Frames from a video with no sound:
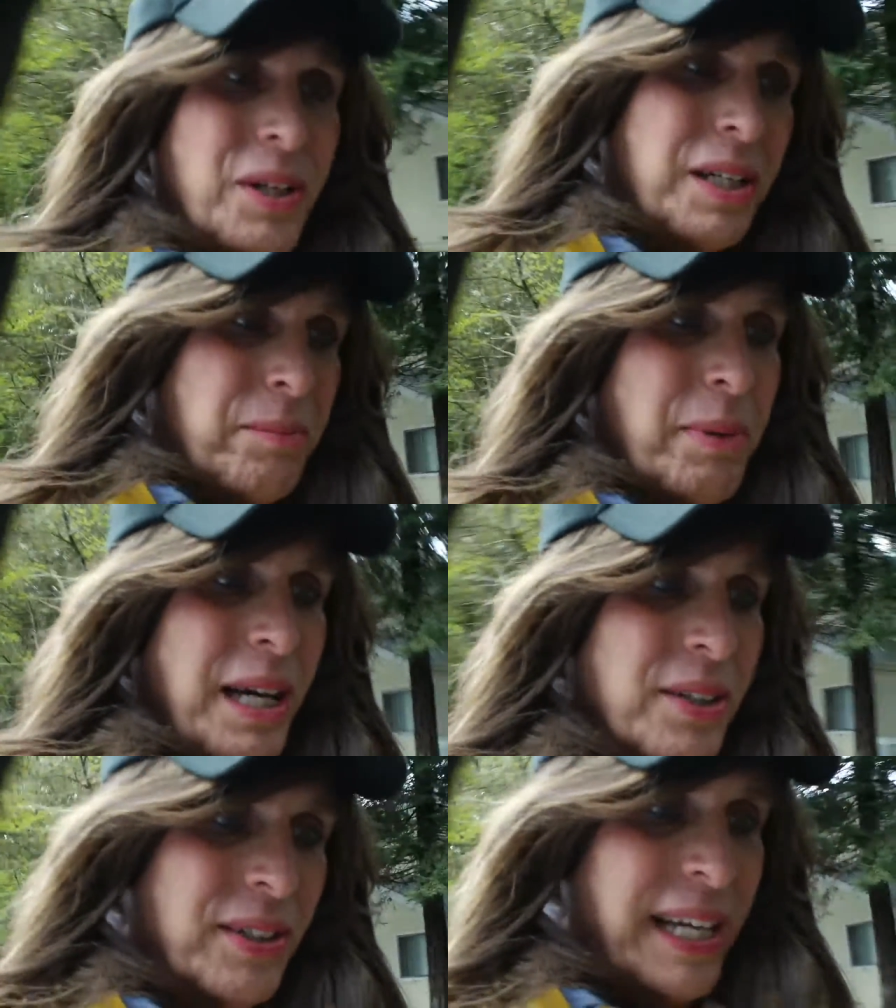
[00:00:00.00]
working
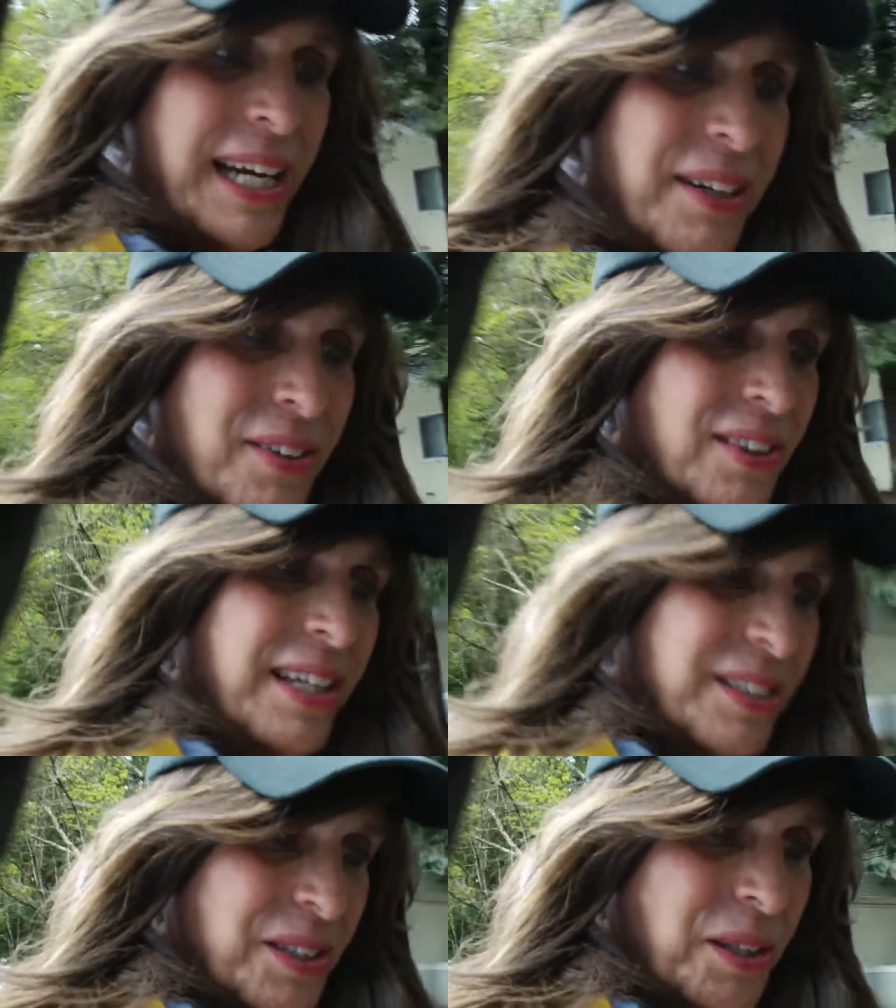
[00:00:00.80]
better now and
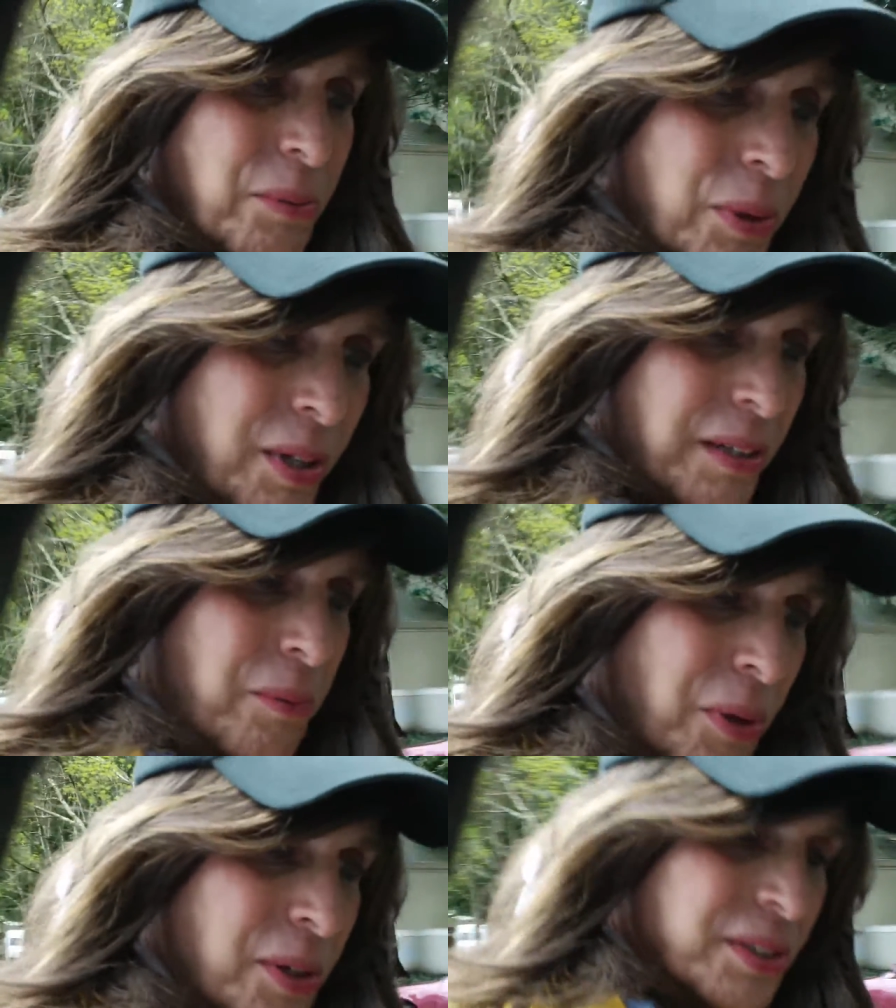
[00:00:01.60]
things that are working
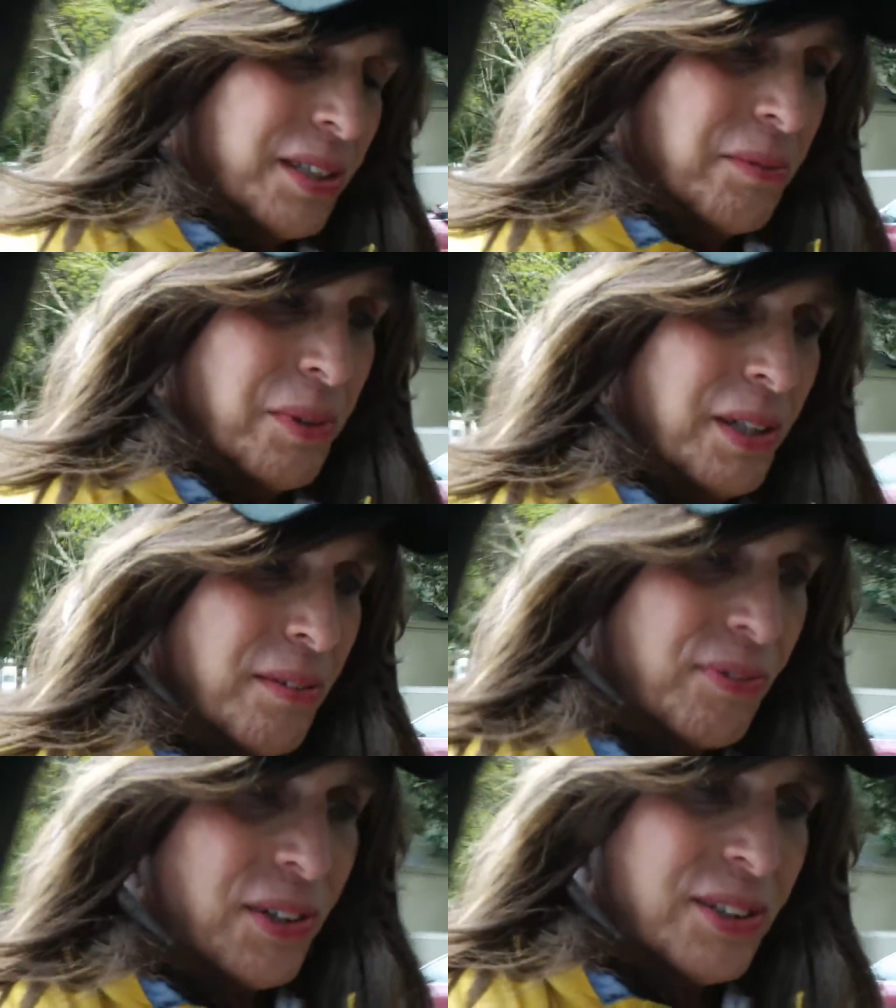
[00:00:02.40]
worse than when
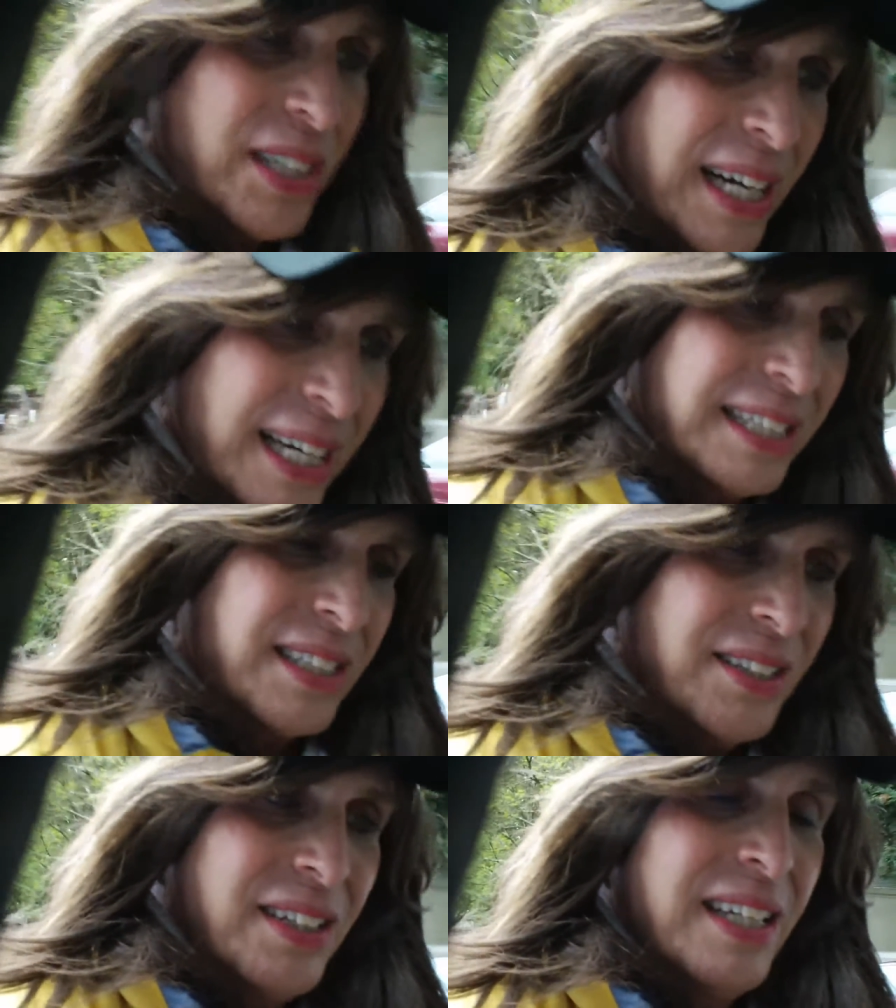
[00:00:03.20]
you first got it.
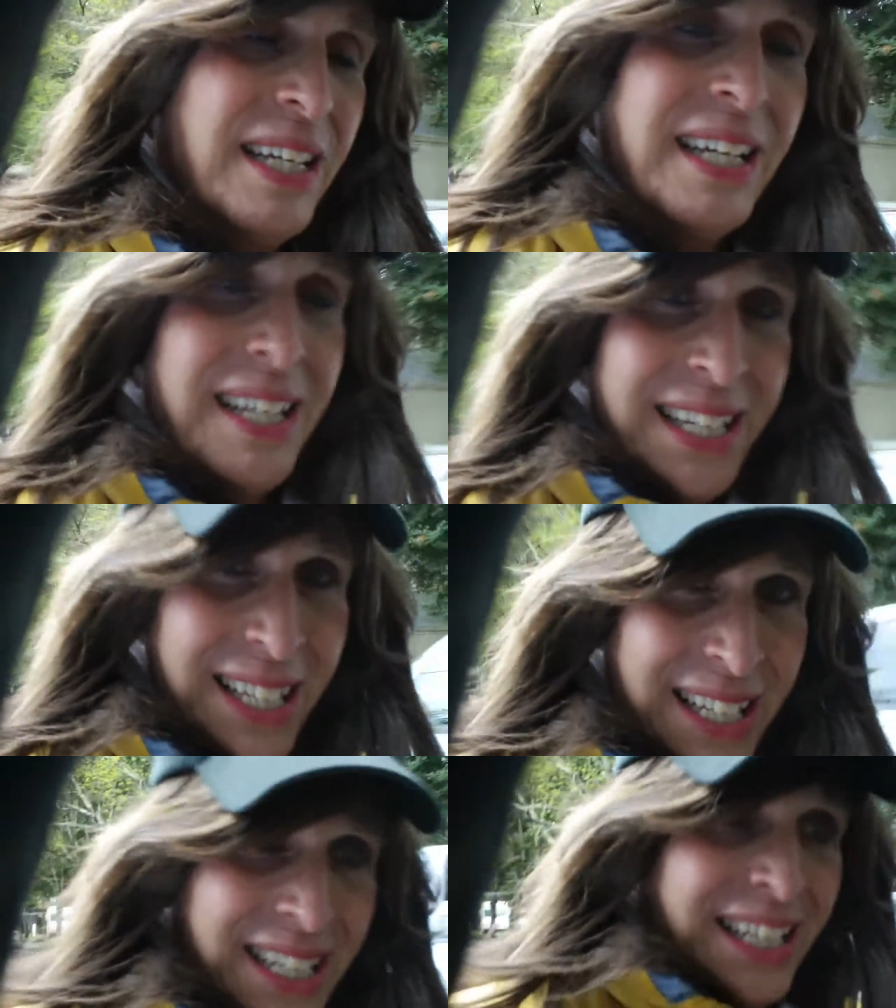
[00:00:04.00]
So
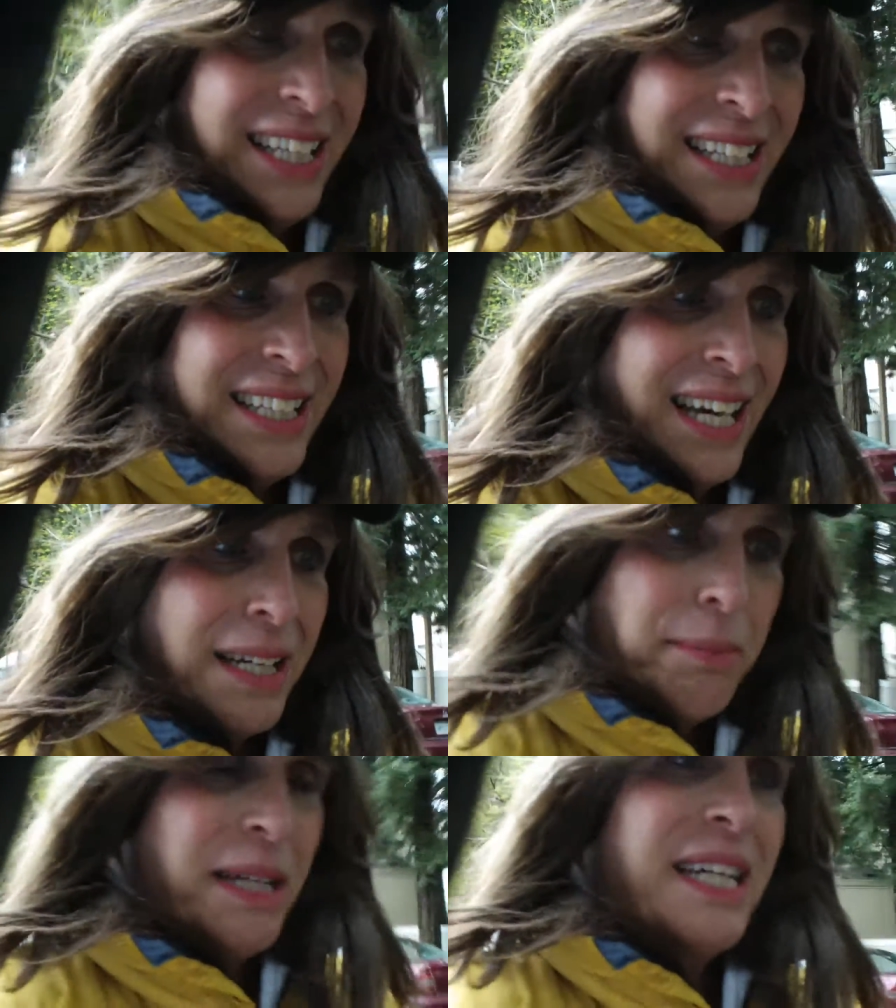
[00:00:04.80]

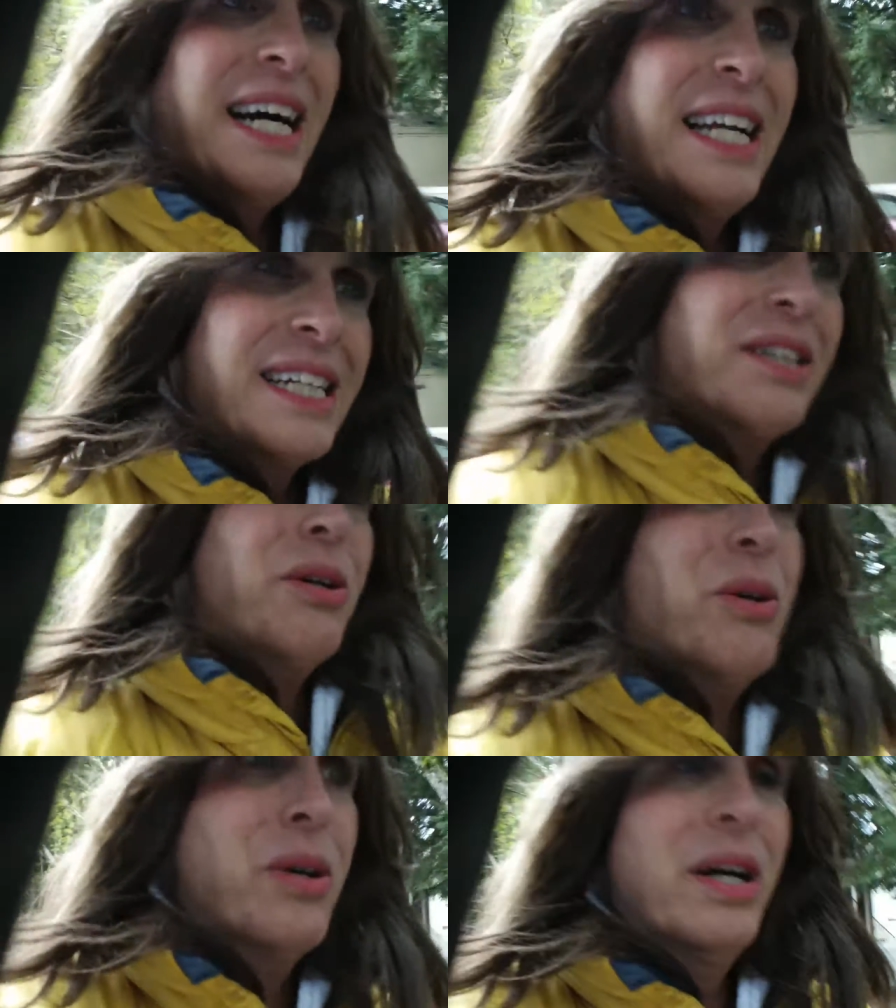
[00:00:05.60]
that'll be kind of
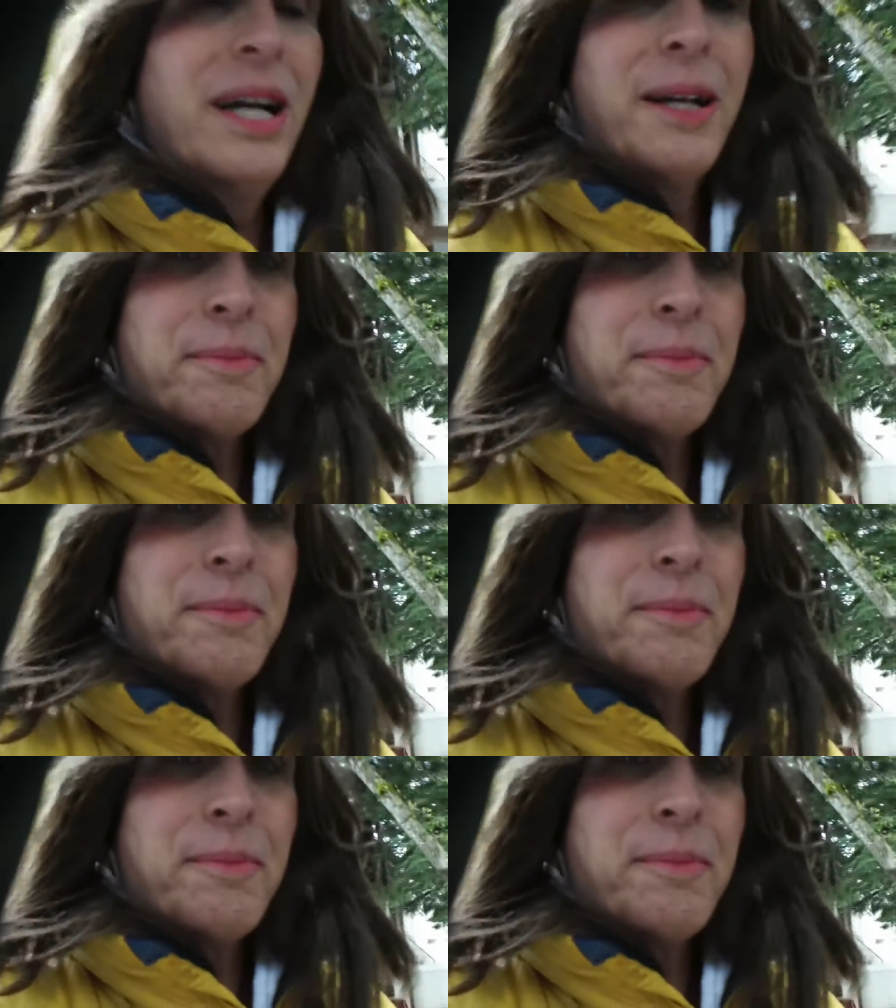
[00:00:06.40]
cool.